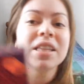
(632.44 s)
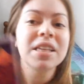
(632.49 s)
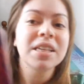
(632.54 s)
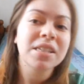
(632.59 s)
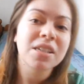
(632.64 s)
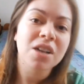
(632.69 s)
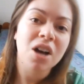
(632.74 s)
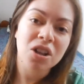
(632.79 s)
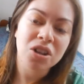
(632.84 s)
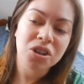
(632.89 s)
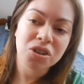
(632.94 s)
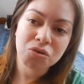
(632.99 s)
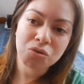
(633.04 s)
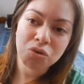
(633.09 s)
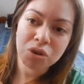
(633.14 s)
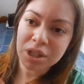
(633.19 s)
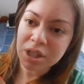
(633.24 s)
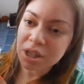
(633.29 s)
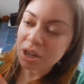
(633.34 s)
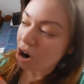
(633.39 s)
these colors
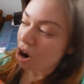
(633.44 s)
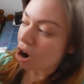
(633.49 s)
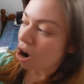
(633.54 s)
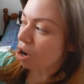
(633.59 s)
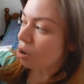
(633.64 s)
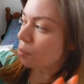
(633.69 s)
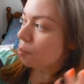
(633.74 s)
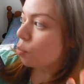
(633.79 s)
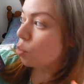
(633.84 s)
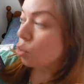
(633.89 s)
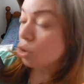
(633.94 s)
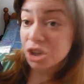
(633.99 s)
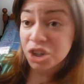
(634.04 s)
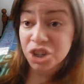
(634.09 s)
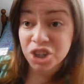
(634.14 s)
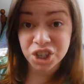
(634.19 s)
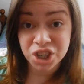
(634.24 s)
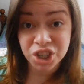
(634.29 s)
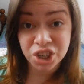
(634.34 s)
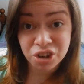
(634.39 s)
really are more
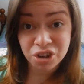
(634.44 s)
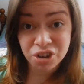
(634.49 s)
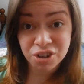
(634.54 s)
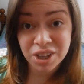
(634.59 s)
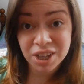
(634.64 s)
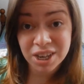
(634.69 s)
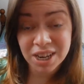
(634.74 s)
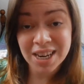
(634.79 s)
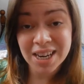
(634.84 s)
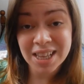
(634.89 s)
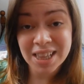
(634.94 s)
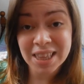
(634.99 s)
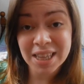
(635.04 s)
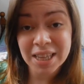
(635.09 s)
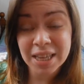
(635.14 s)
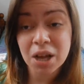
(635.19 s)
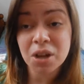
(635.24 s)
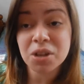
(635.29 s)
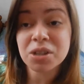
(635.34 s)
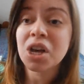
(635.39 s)
sheer than
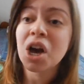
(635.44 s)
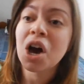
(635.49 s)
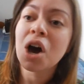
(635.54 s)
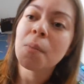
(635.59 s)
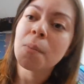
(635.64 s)
anything else,